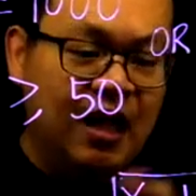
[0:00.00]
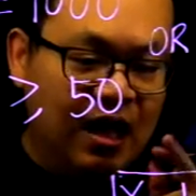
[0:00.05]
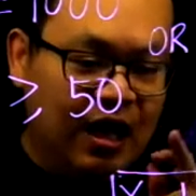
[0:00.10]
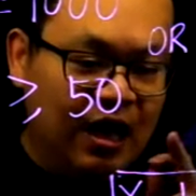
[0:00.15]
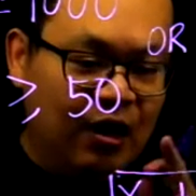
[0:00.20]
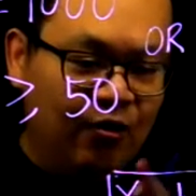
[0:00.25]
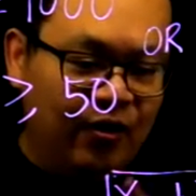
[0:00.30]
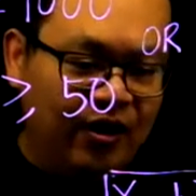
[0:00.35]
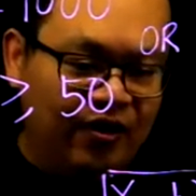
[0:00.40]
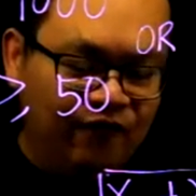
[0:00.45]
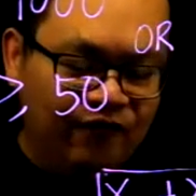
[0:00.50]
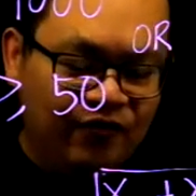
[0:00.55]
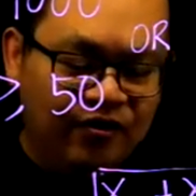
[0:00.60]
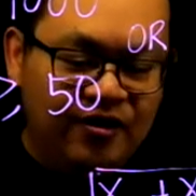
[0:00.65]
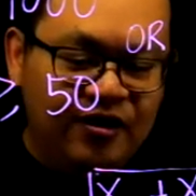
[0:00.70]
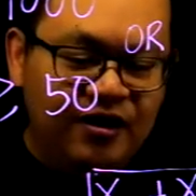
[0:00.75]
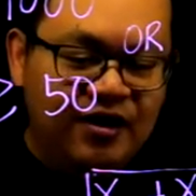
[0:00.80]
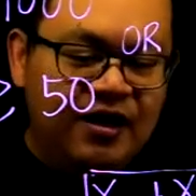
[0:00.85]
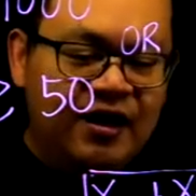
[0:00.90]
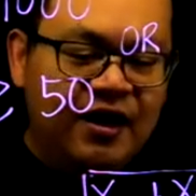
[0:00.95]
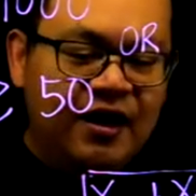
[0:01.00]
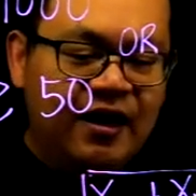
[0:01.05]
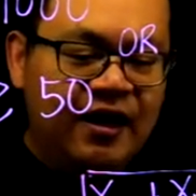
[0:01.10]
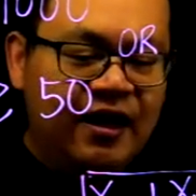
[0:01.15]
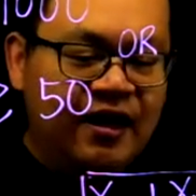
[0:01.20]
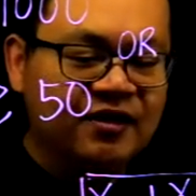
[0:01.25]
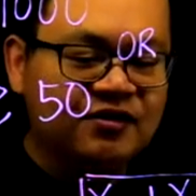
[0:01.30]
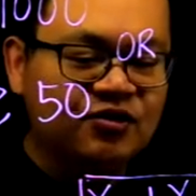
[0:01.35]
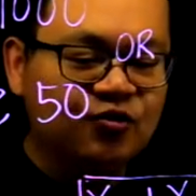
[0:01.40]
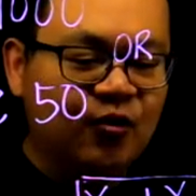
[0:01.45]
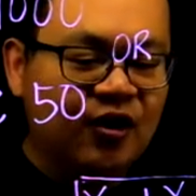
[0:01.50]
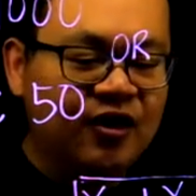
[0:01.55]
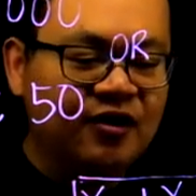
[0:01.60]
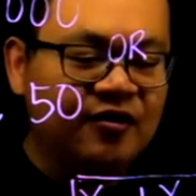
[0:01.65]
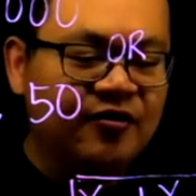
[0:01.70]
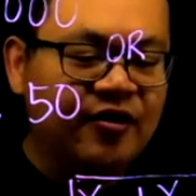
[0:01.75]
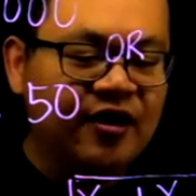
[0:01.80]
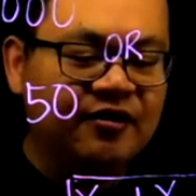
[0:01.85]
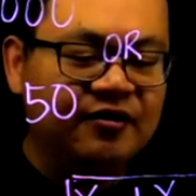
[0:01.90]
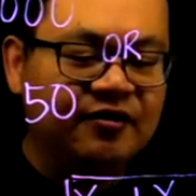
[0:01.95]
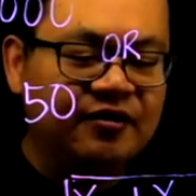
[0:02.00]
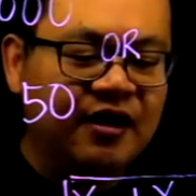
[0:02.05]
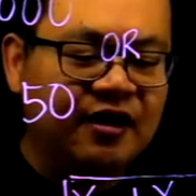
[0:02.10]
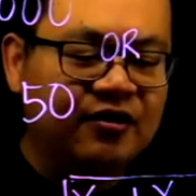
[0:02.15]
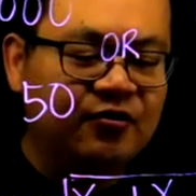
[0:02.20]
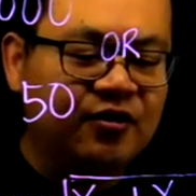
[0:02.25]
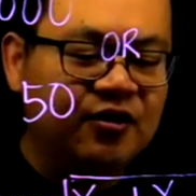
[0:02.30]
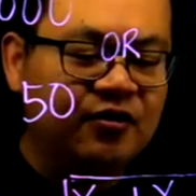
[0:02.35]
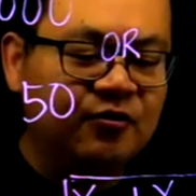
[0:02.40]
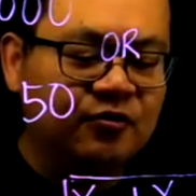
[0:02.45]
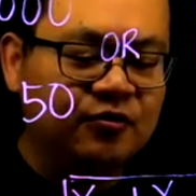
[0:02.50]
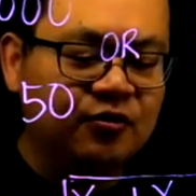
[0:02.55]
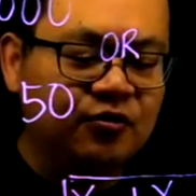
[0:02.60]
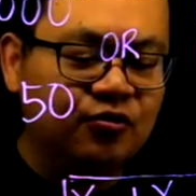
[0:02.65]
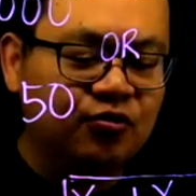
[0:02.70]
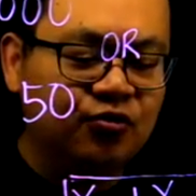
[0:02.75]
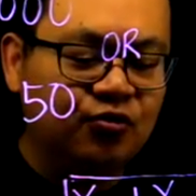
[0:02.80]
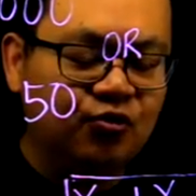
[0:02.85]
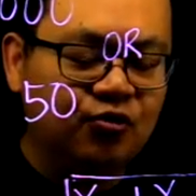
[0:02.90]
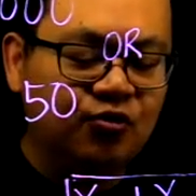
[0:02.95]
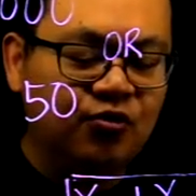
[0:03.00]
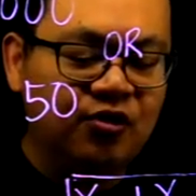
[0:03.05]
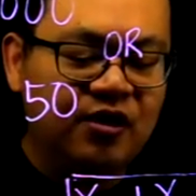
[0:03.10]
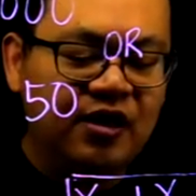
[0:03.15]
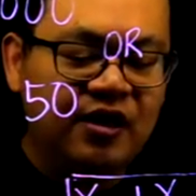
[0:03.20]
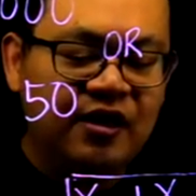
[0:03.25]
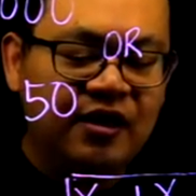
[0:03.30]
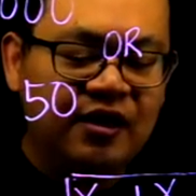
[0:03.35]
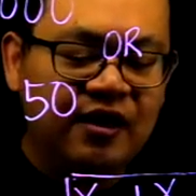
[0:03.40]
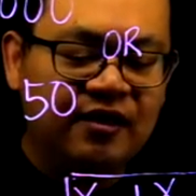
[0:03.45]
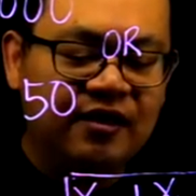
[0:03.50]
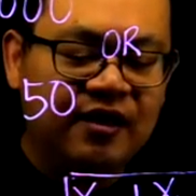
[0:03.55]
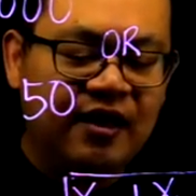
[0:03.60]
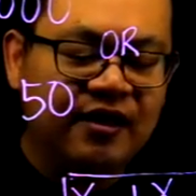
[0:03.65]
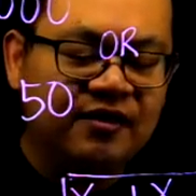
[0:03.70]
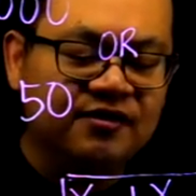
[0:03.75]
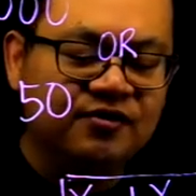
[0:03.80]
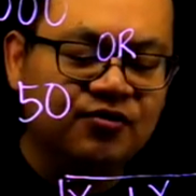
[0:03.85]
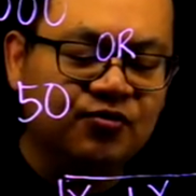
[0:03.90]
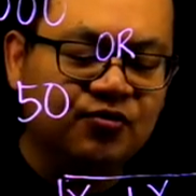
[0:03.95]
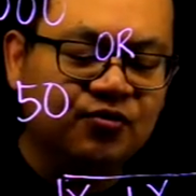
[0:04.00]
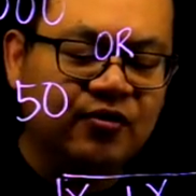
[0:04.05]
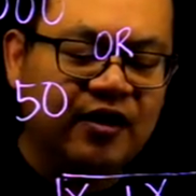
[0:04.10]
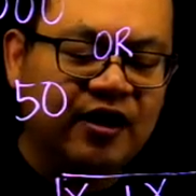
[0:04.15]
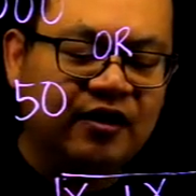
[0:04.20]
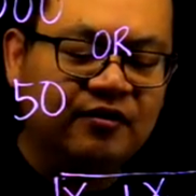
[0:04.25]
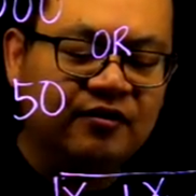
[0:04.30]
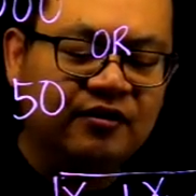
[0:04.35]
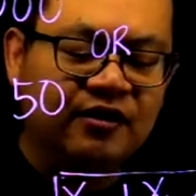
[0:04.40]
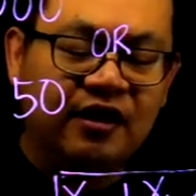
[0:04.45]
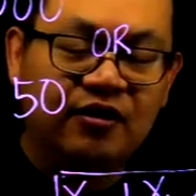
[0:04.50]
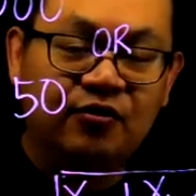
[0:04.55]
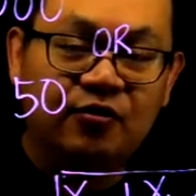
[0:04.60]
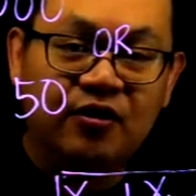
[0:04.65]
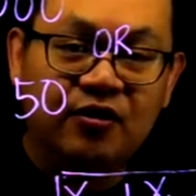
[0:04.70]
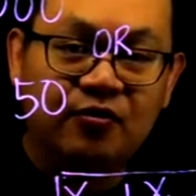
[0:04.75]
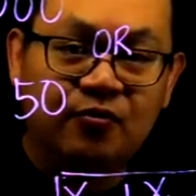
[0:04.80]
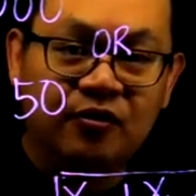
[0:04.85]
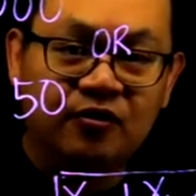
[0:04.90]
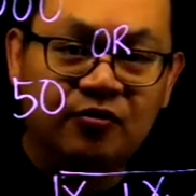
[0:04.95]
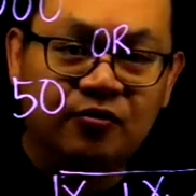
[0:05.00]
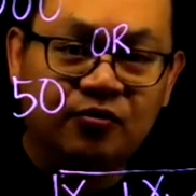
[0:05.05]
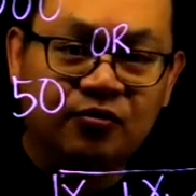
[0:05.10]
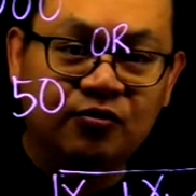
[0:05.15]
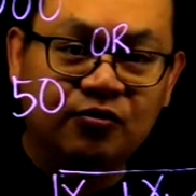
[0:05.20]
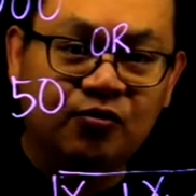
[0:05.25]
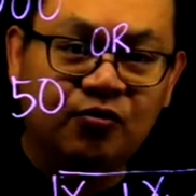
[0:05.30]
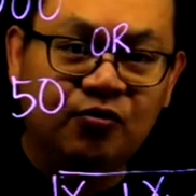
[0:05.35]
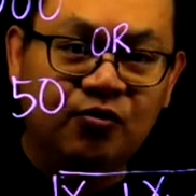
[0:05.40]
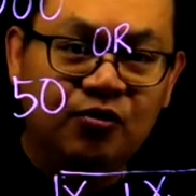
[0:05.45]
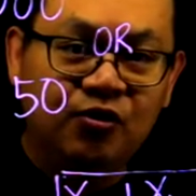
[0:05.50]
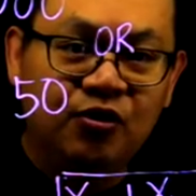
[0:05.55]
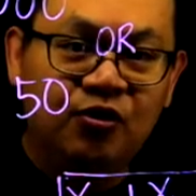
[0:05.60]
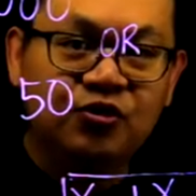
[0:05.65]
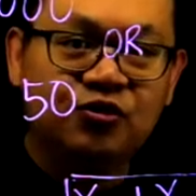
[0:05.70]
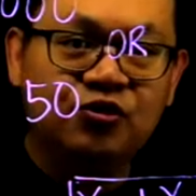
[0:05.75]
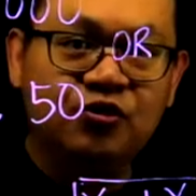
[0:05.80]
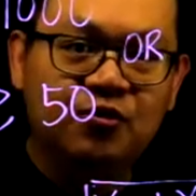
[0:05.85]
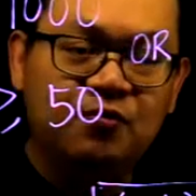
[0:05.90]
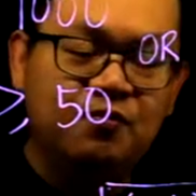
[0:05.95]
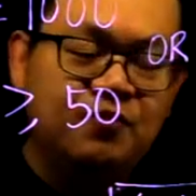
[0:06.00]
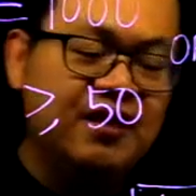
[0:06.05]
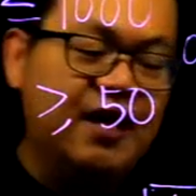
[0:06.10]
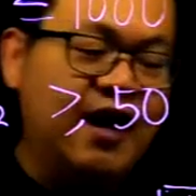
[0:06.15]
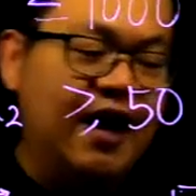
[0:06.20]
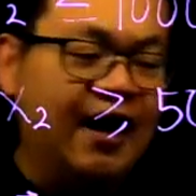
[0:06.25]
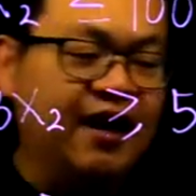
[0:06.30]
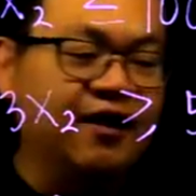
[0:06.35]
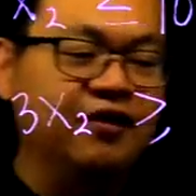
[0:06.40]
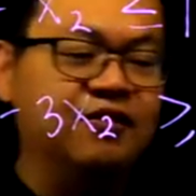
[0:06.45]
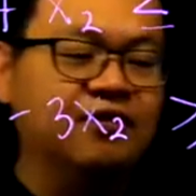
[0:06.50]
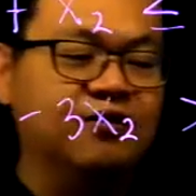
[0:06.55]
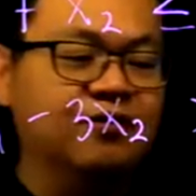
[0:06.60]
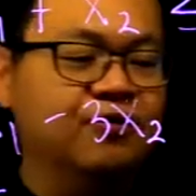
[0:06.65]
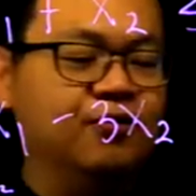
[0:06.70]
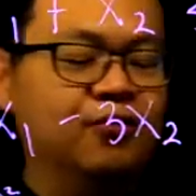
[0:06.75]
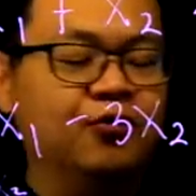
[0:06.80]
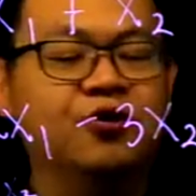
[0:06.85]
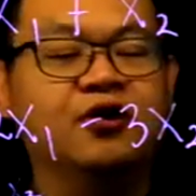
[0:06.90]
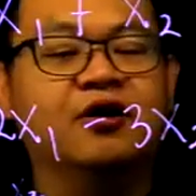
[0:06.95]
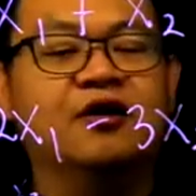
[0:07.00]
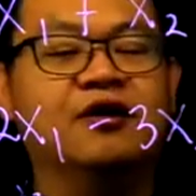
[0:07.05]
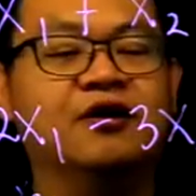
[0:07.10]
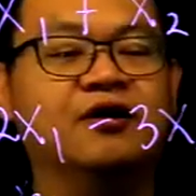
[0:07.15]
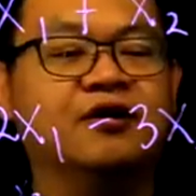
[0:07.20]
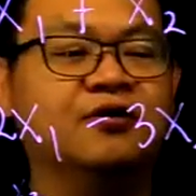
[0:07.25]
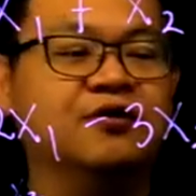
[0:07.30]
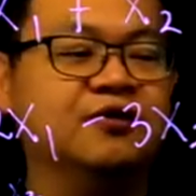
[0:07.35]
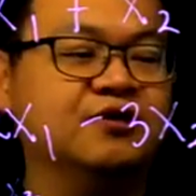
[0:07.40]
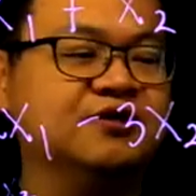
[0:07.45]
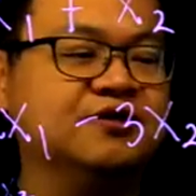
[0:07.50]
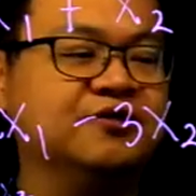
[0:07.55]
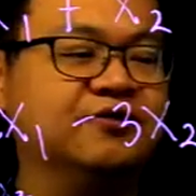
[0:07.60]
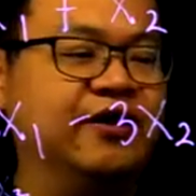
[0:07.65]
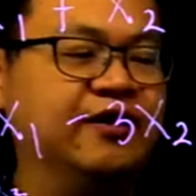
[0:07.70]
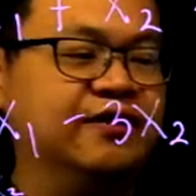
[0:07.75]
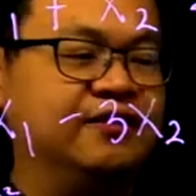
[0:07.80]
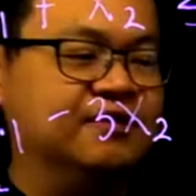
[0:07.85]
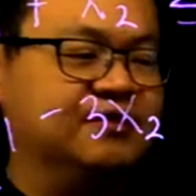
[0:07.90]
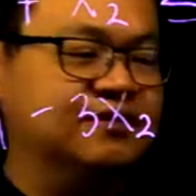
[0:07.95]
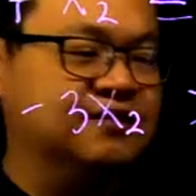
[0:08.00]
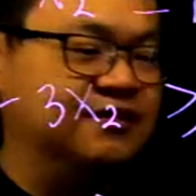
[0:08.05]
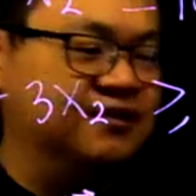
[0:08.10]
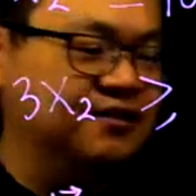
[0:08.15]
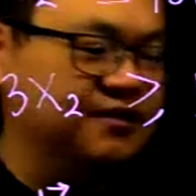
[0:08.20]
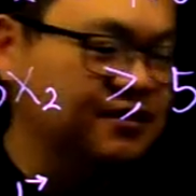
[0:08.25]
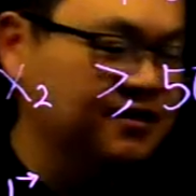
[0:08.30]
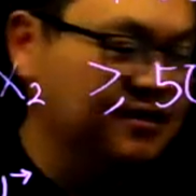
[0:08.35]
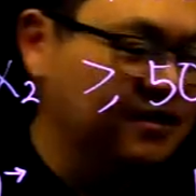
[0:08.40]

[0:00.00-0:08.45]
However, x1 greater than or equal to 2 and x2 greater than or equal to 2 should be either or constraints,